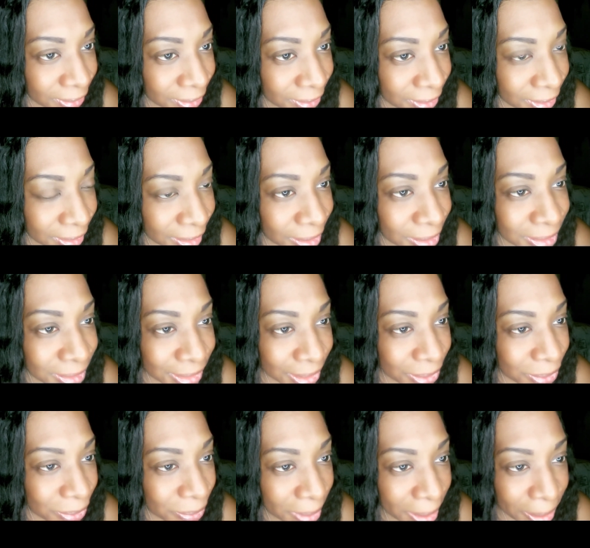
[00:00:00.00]
Those
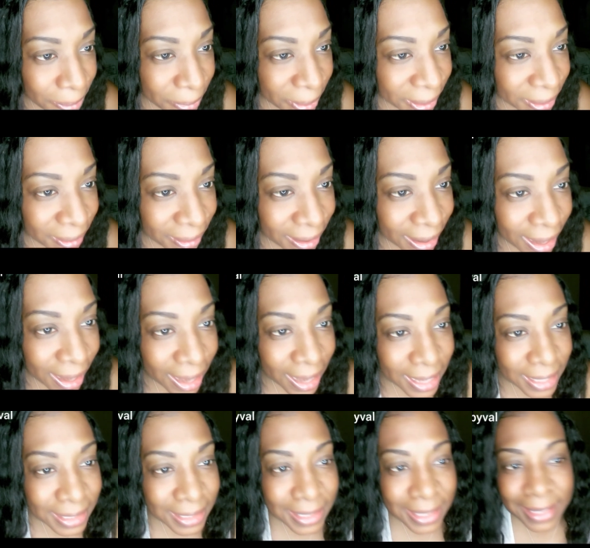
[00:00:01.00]
look way better,
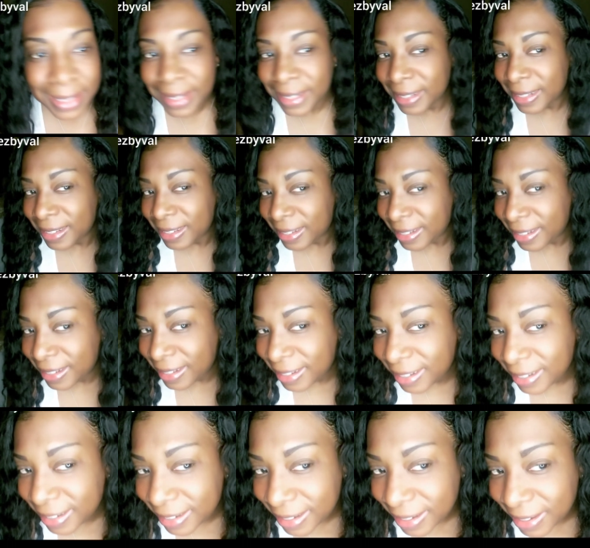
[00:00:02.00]
guys.
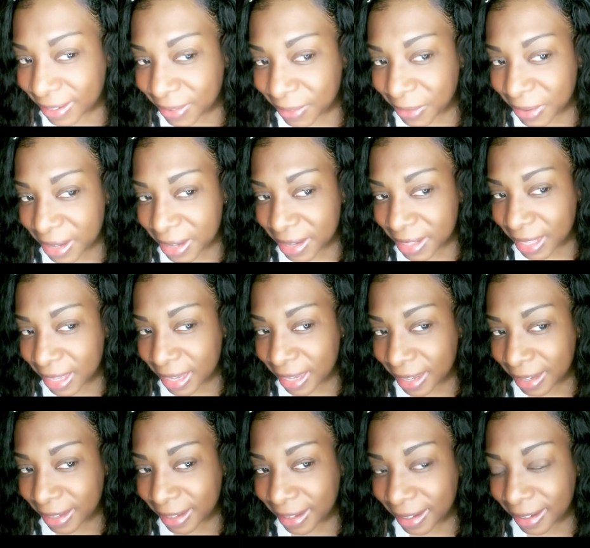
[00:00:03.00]
What do you think?